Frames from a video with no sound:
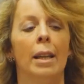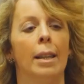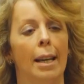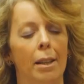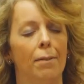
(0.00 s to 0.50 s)

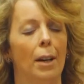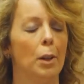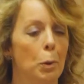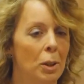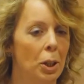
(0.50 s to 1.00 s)
that the
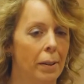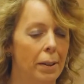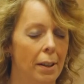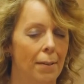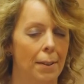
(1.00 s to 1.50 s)
vast
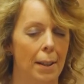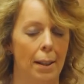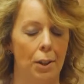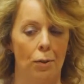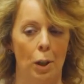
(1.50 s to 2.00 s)
majority of us
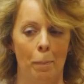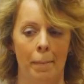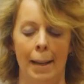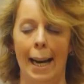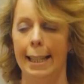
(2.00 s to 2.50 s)
in this room
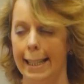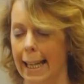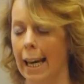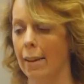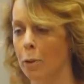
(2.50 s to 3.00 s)

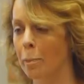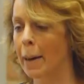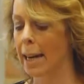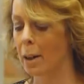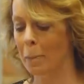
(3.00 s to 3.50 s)
actually haven't
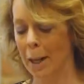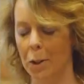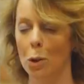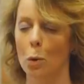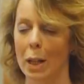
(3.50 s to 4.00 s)
paid
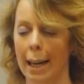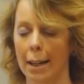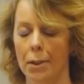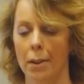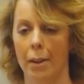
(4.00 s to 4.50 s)
personal
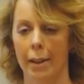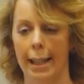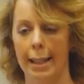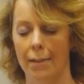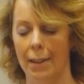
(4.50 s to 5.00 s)
tax on
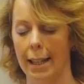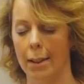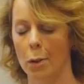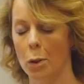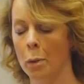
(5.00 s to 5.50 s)
our
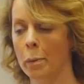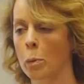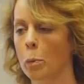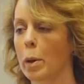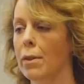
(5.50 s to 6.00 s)
dividends.
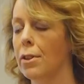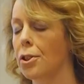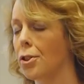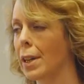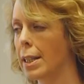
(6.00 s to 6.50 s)
We've
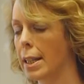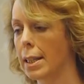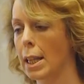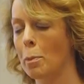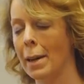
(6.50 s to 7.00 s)

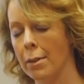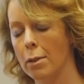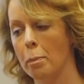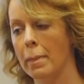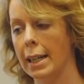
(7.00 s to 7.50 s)
restricted the
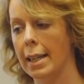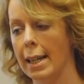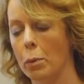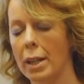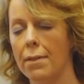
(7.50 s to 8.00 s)
amount of money
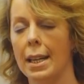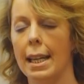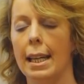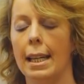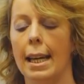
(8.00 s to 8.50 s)
that we've
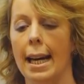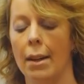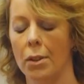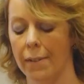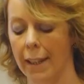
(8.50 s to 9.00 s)
taken
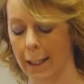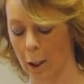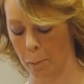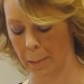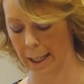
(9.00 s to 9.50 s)
out of our
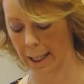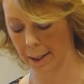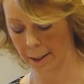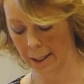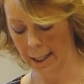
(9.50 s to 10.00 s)

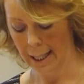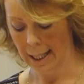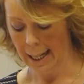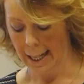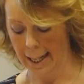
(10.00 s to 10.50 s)
company,
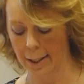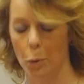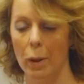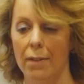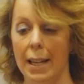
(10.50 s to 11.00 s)
and
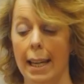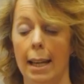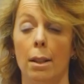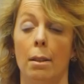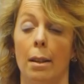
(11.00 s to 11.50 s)
we've
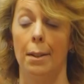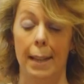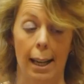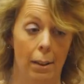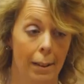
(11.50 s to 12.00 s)
taken
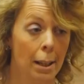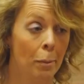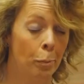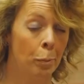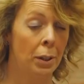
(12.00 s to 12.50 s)
salary
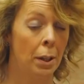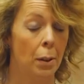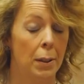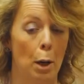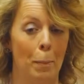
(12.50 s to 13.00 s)
to
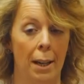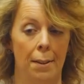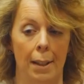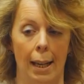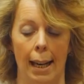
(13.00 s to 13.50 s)
use our
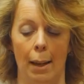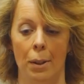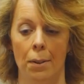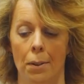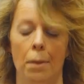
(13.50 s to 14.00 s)
personal
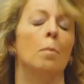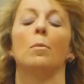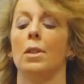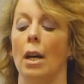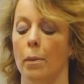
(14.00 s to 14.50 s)
allowance.
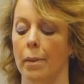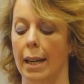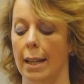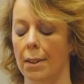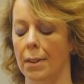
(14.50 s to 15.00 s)
So
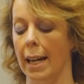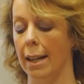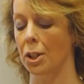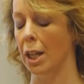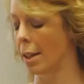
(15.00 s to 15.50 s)
in this
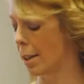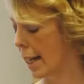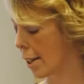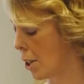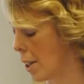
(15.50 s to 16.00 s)
tax year, the
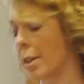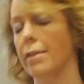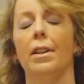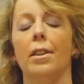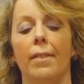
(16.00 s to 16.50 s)
tax year to the
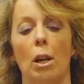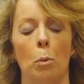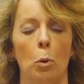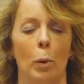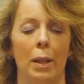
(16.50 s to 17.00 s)
5th of
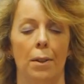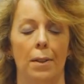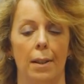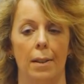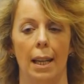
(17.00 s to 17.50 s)
April
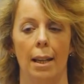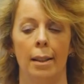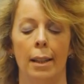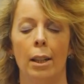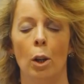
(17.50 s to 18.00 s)
2016,
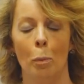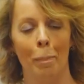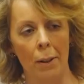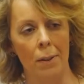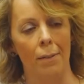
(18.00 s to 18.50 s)

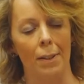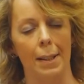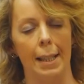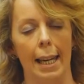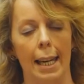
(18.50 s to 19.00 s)
most of
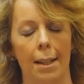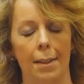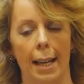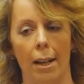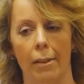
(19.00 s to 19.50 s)
us are taking a
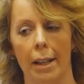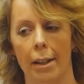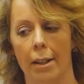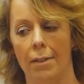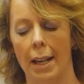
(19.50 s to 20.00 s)

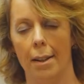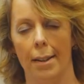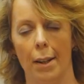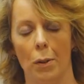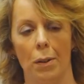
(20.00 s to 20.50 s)
salary of
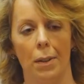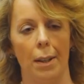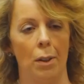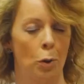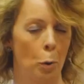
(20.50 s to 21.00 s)

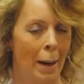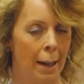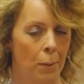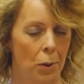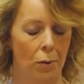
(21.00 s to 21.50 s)

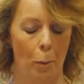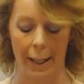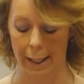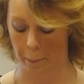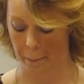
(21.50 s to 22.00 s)
£10,600 from
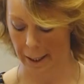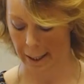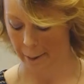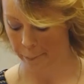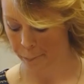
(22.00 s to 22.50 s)
our company.